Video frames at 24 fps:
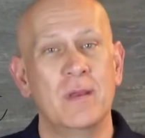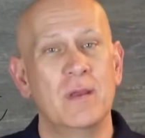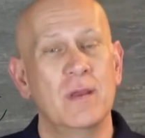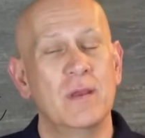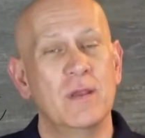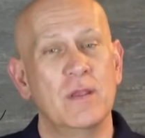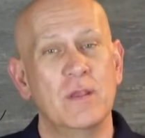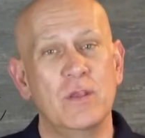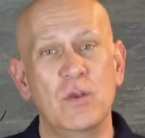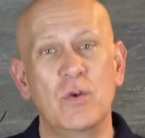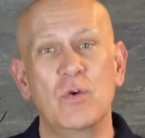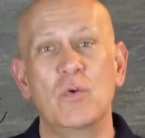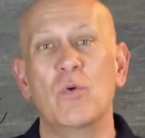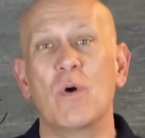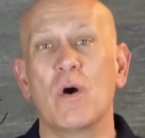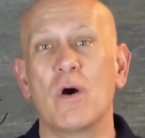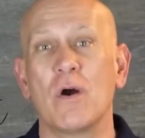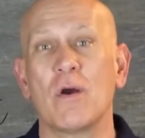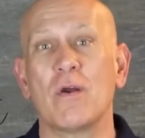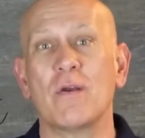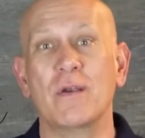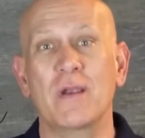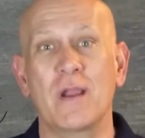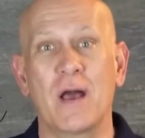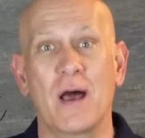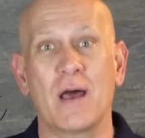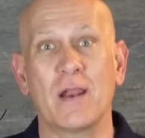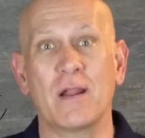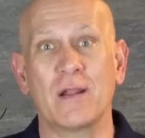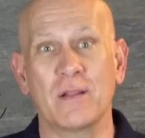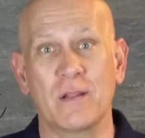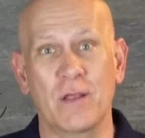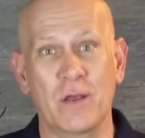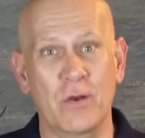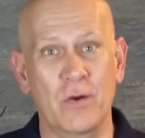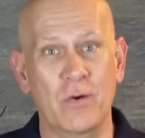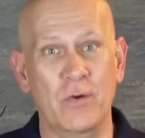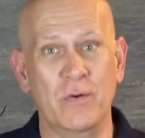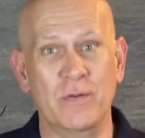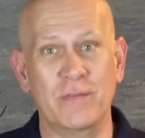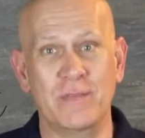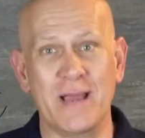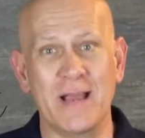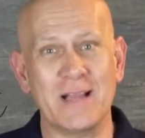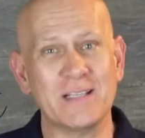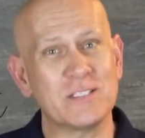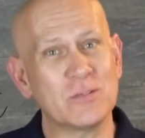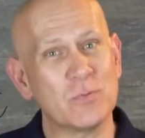You are not alone.
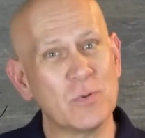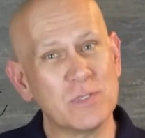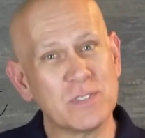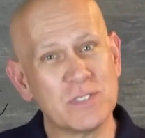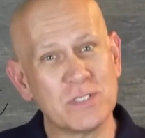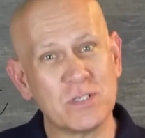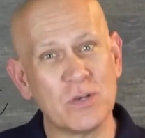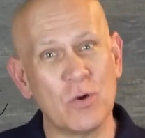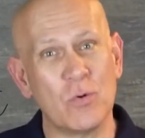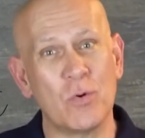That's what's so